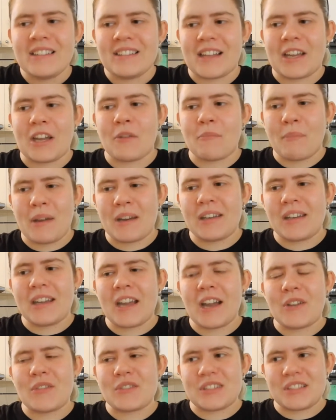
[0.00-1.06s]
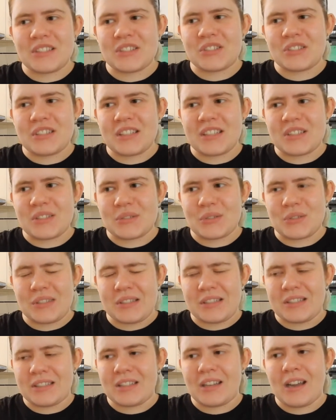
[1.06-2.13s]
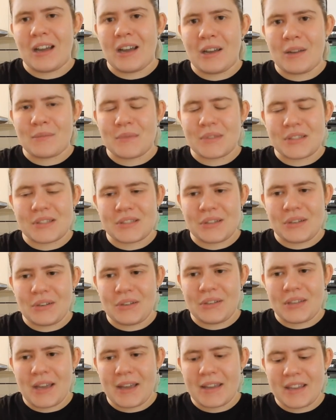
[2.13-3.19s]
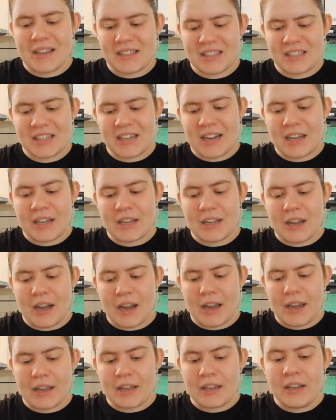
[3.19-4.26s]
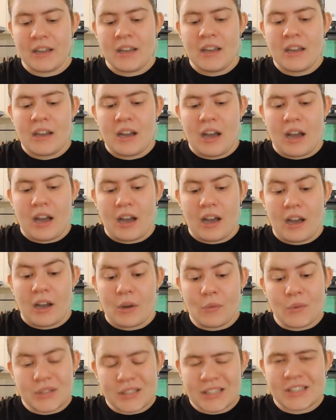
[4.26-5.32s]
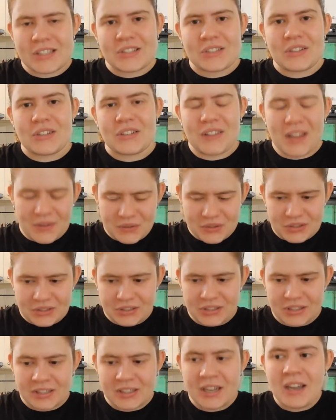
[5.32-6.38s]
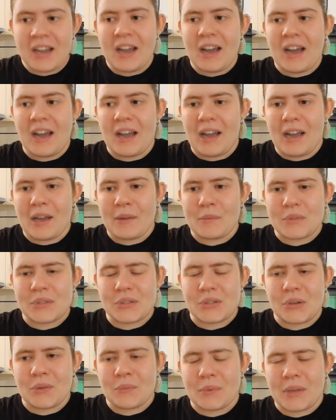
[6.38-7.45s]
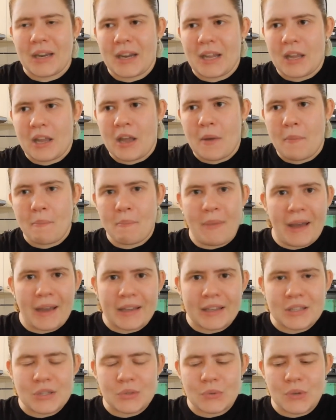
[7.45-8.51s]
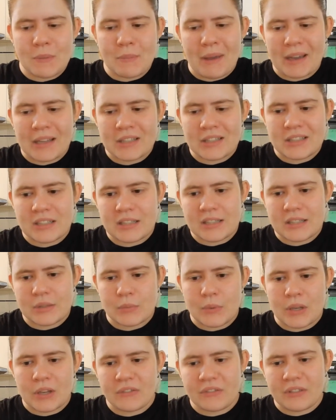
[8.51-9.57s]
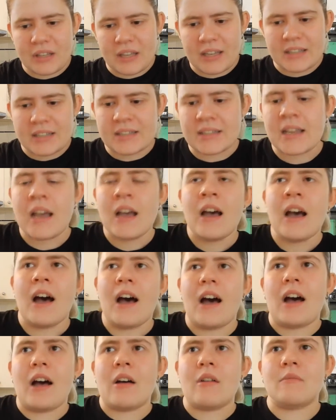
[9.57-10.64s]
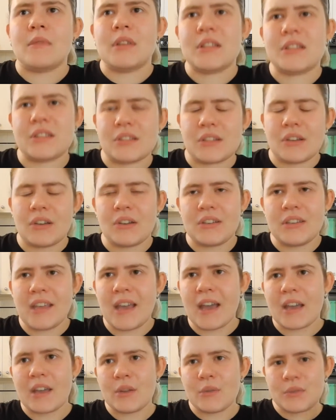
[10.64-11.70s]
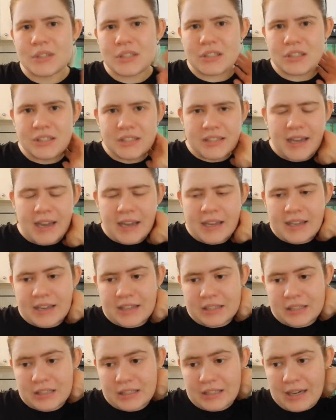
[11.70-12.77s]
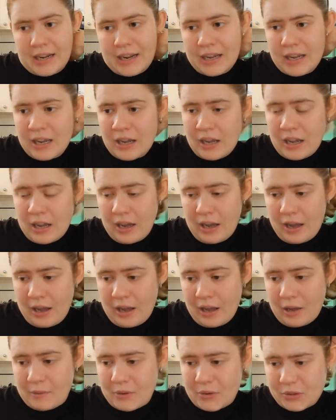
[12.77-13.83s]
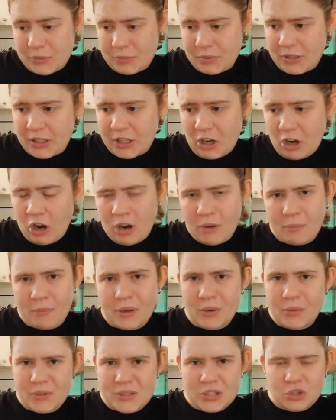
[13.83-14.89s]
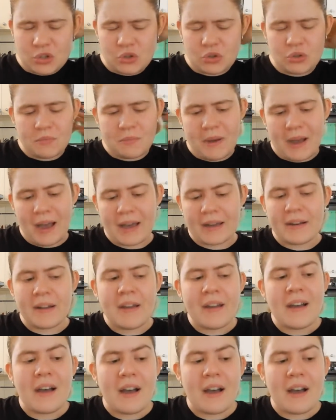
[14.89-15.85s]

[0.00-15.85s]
Like Monday, I was literally exhausted. So yeah, yesterday I wasn't, so that was good. So I'm getting back into it, back into the swing of things. So yeah, it was a good day yesterday. It was pretty hot, but it wasn't too bad.